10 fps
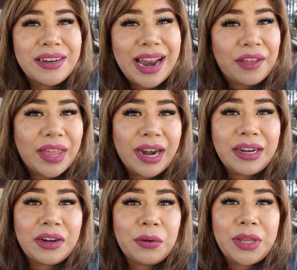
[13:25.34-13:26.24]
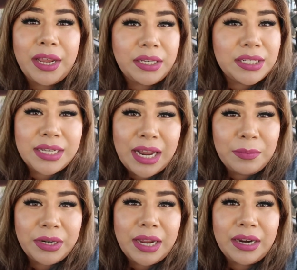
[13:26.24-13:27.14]
Now that I know that he doesn't
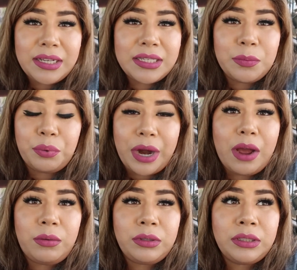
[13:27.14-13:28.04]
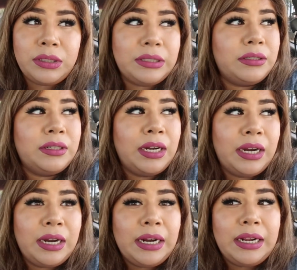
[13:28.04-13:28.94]
like bananas brown,
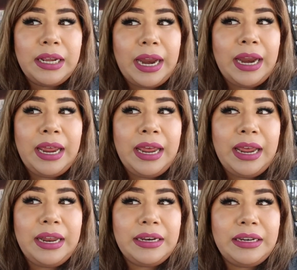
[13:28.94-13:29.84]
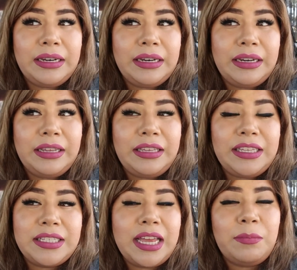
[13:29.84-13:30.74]
and
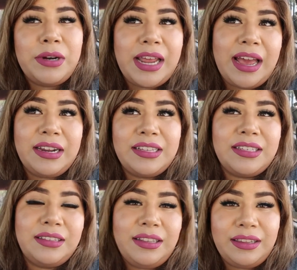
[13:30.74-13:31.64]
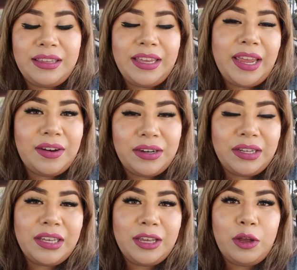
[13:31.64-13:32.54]
he said bananas and then they gave it
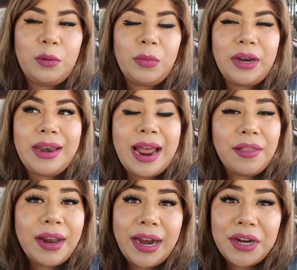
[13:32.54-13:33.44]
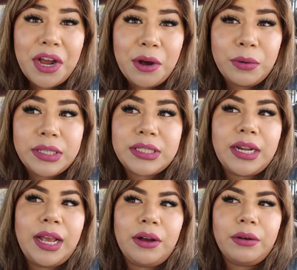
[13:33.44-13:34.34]
to him, now that I know, it's
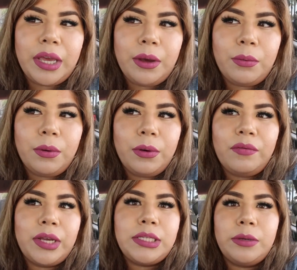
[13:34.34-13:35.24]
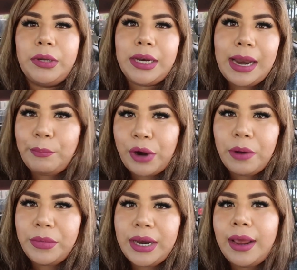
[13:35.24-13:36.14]
like, okay, well, if I see a
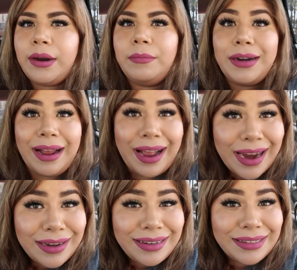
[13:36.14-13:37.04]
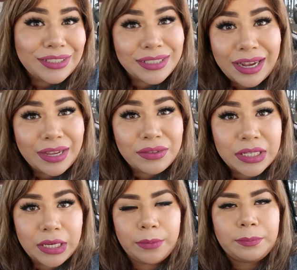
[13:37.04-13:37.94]
brown banana, I'm gonna hide it and just not give it
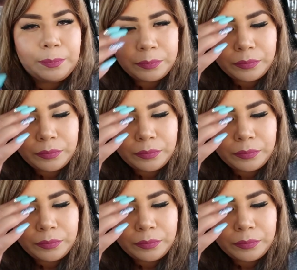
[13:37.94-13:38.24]
to him,